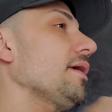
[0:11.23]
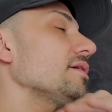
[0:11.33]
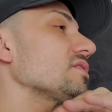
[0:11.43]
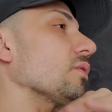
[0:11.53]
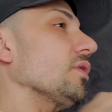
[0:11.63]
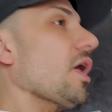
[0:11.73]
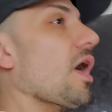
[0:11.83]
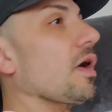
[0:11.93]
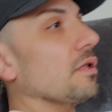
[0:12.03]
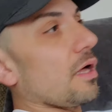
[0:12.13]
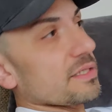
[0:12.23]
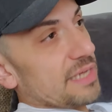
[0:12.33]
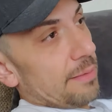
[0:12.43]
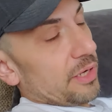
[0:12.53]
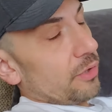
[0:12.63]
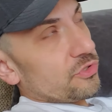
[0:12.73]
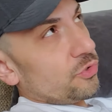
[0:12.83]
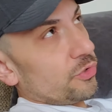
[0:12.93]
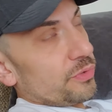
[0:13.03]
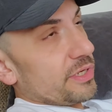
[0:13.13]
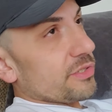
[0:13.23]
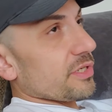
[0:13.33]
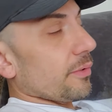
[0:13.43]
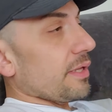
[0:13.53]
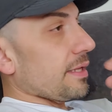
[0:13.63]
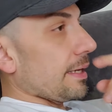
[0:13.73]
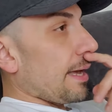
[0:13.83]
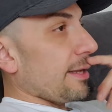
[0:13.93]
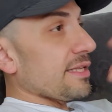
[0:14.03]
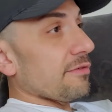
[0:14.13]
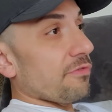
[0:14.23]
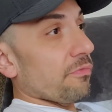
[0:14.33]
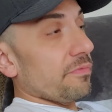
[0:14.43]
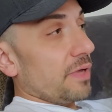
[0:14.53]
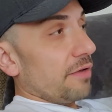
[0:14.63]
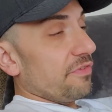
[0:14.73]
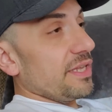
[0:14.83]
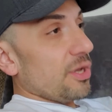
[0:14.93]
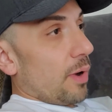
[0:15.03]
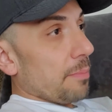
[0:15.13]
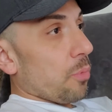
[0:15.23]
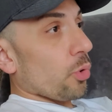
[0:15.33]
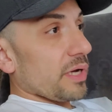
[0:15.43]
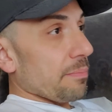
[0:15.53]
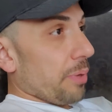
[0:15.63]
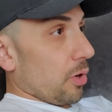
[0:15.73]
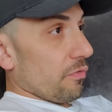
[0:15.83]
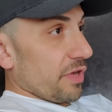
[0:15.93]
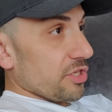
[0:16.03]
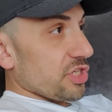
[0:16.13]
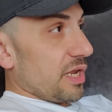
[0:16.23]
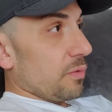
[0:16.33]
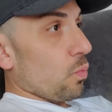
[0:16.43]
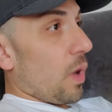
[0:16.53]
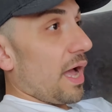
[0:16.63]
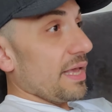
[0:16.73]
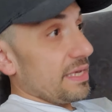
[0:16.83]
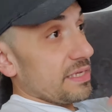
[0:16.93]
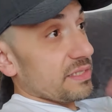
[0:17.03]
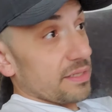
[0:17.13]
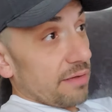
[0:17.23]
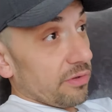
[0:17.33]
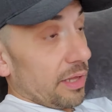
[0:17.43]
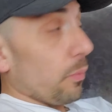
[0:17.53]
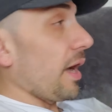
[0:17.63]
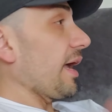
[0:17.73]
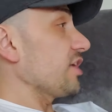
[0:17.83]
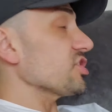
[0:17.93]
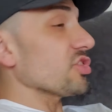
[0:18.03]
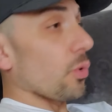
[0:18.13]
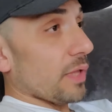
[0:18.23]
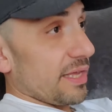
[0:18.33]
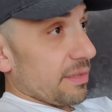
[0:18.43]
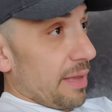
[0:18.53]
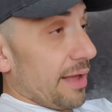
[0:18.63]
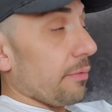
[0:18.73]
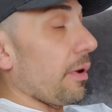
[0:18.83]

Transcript: So a long, long time ago, 2 or 3 years ago, I think now, I did a video on Maury Povich and why he's the devil and why I just don't like the man.